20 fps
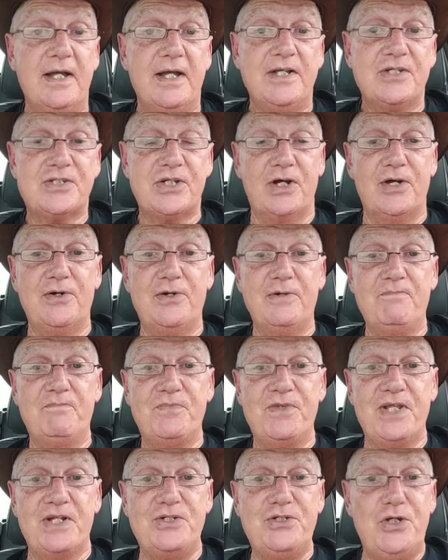So
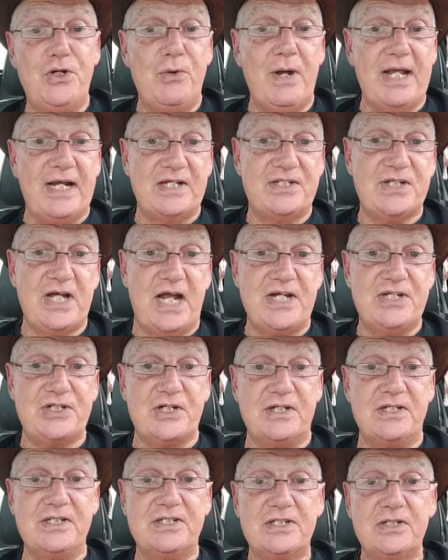the new
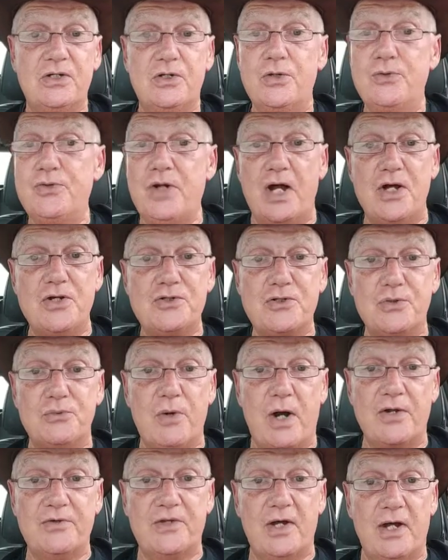annotations, who knows who
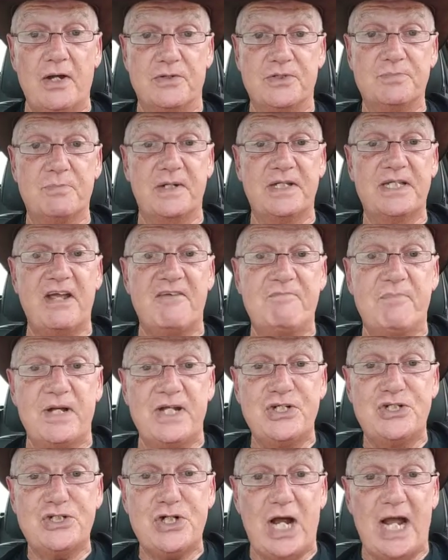wrote those, but they've
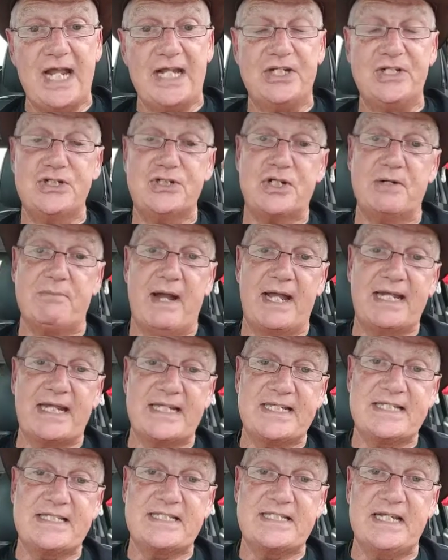been changed to make
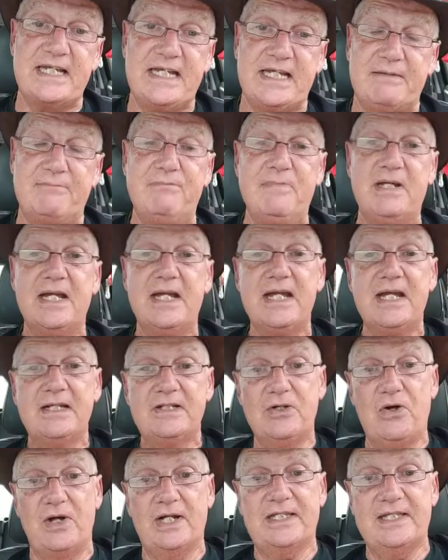it seem
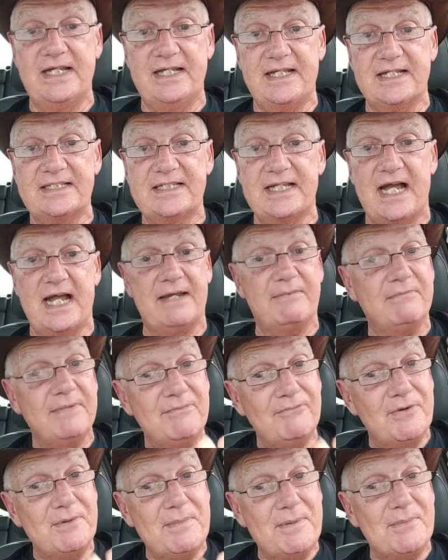like they're the same.
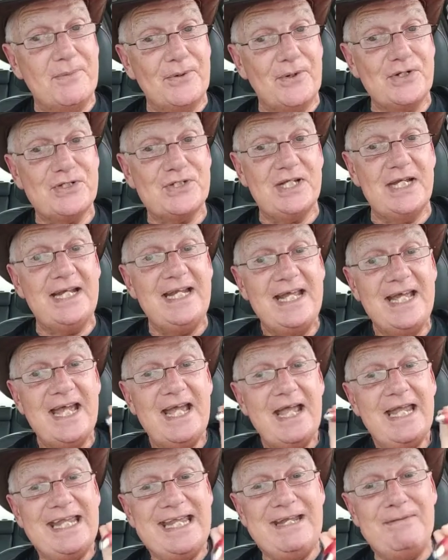Remember what I said?
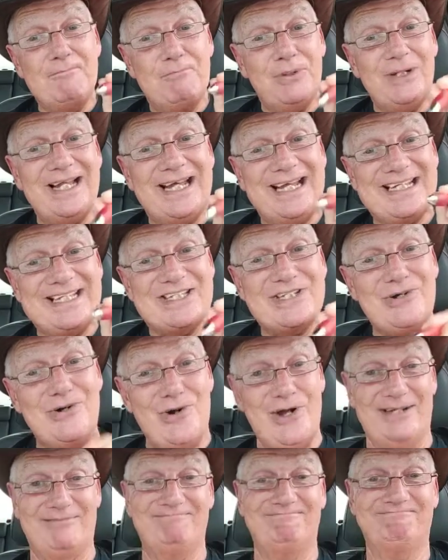In plain
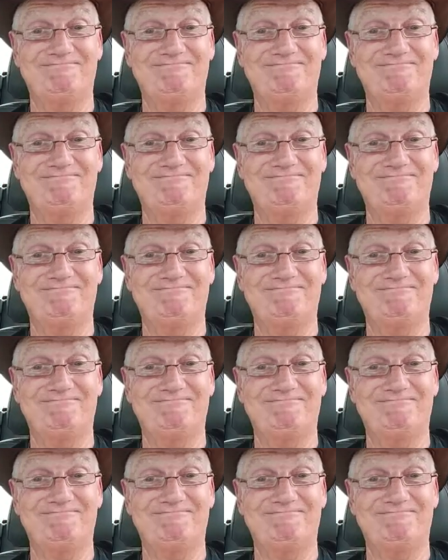sight.